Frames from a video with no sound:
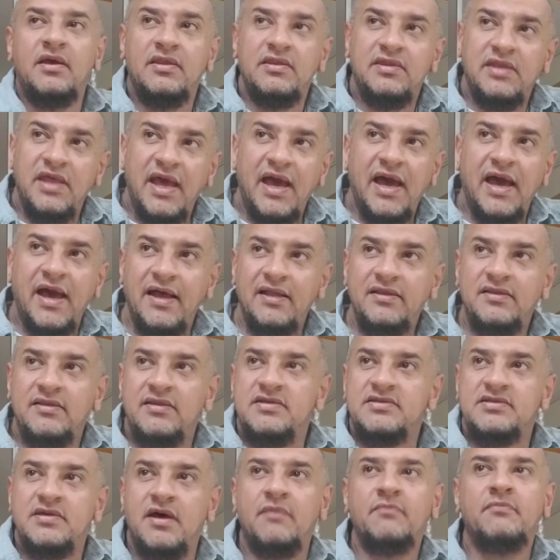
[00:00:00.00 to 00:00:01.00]
they had
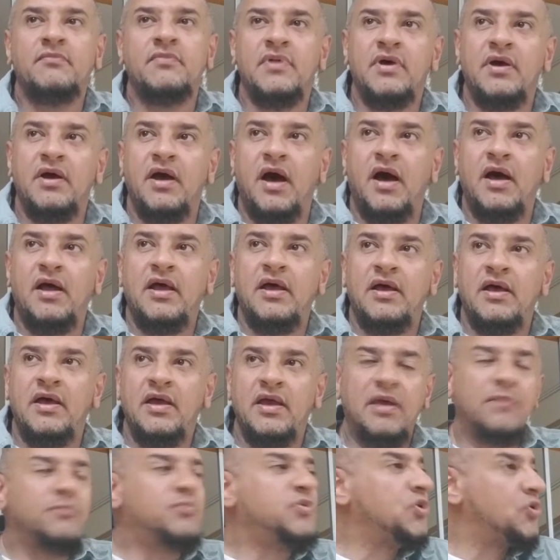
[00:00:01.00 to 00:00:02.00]
some
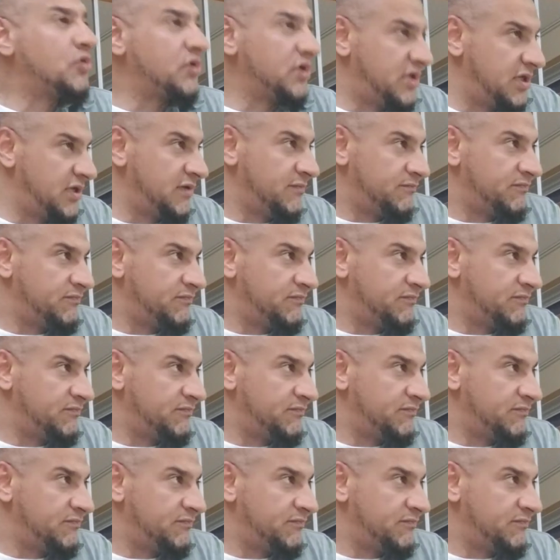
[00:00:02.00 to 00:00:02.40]
impurity,